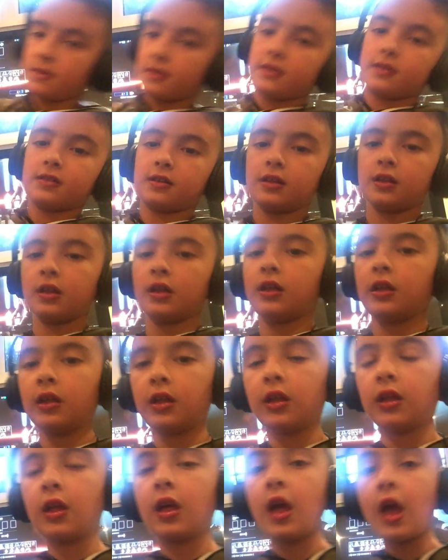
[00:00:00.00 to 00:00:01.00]
I I
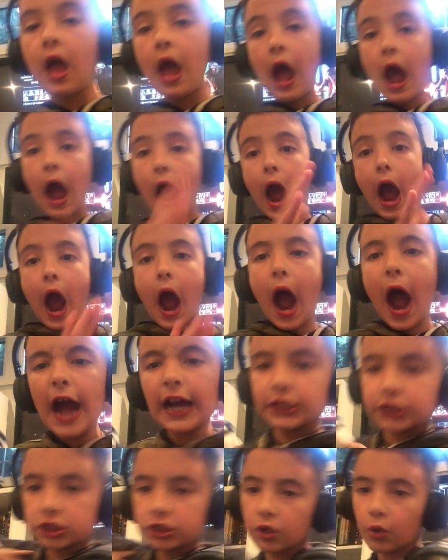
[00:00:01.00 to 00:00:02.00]
just killed it.
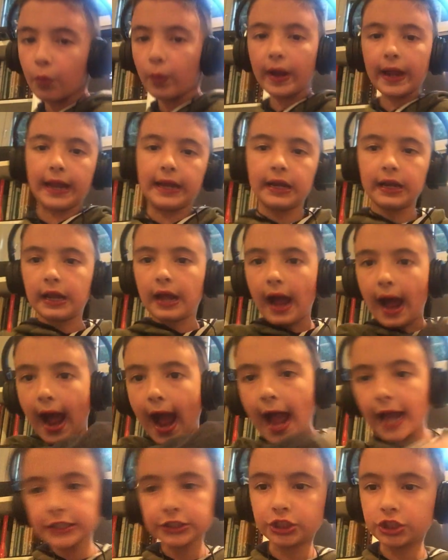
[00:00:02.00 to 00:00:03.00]
I should win.
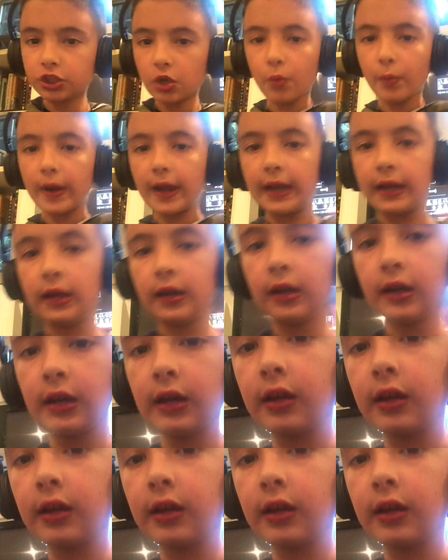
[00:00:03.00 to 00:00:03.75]
I should win.